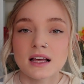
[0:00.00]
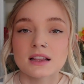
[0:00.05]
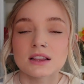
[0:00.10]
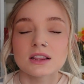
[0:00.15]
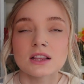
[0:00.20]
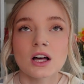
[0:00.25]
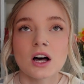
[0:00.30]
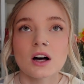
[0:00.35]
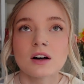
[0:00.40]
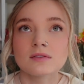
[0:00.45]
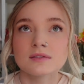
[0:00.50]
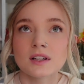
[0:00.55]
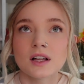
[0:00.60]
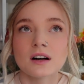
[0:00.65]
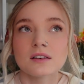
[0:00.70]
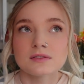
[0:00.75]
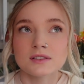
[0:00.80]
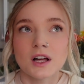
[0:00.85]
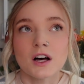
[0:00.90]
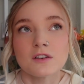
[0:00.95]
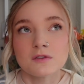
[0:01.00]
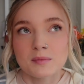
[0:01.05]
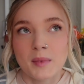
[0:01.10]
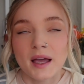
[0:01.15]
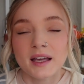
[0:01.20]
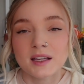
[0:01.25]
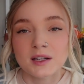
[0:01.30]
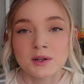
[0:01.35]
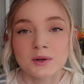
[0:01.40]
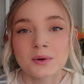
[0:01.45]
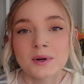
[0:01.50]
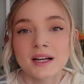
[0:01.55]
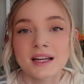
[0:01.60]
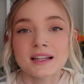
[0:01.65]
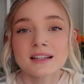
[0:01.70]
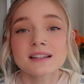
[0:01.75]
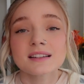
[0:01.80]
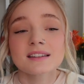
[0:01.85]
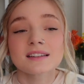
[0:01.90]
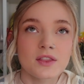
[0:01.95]
I love, love, love Meghan
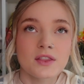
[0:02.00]
Quinn.